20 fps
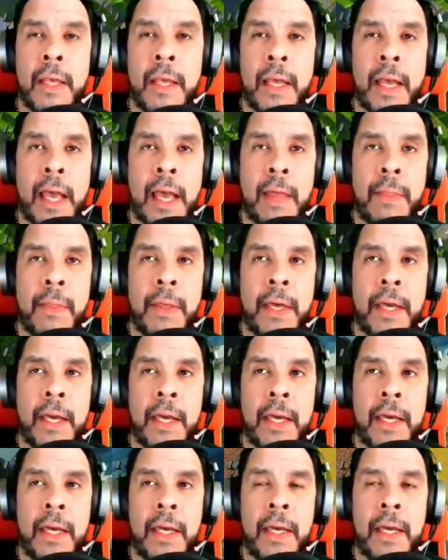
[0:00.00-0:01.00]
And
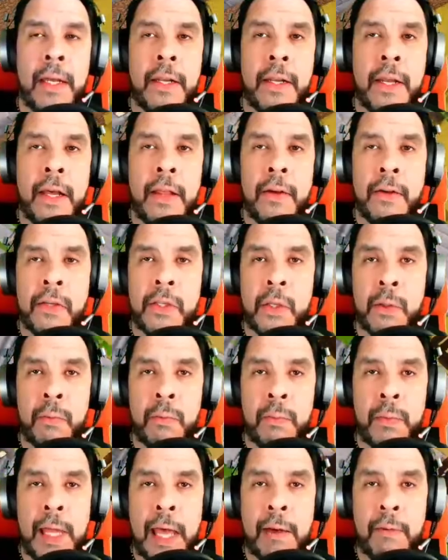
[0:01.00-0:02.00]
then yeah, there's
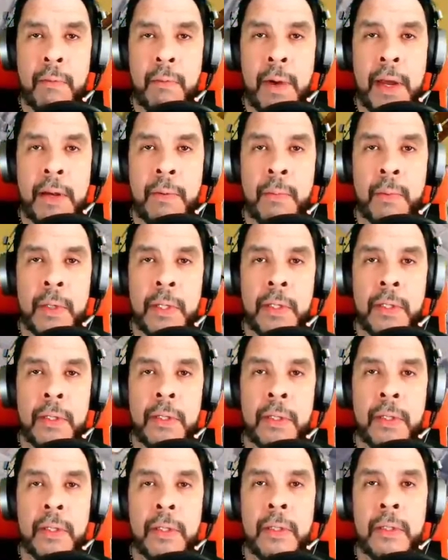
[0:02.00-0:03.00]
that red one.
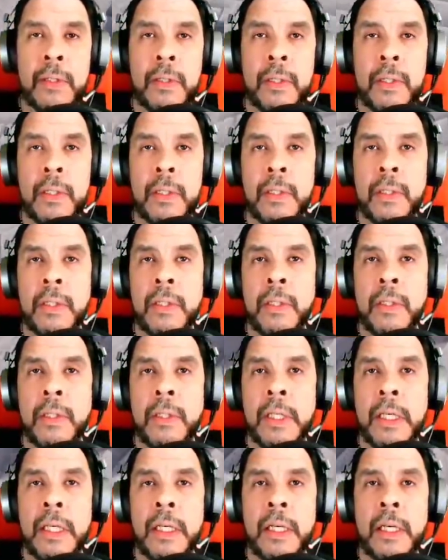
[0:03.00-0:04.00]

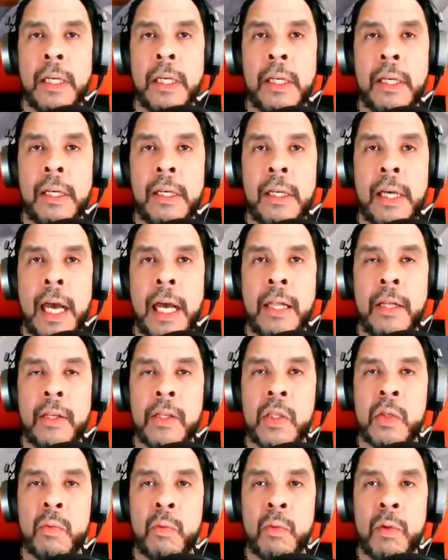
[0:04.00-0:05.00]
See, kind of
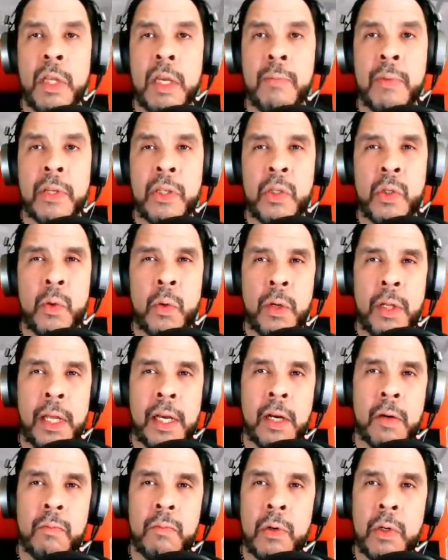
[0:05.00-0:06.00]
looks swirly, but sort of
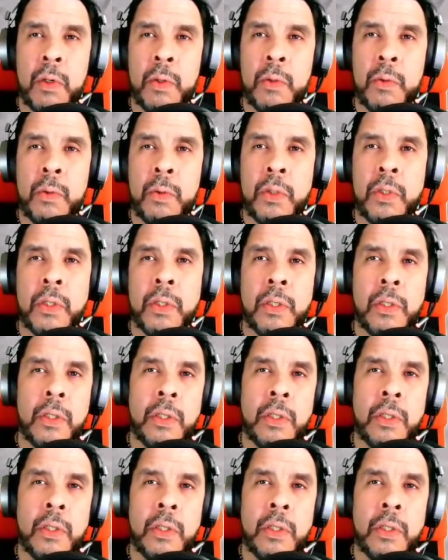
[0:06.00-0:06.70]
like a rose.